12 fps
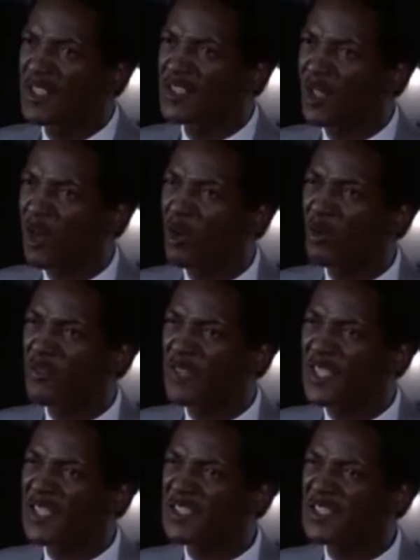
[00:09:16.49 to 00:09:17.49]
this whole
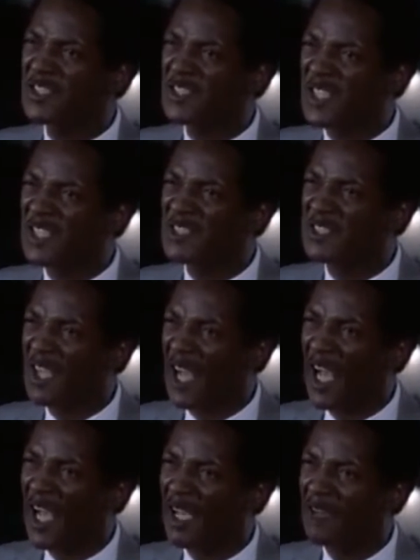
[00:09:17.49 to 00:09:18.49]
thing stinks to high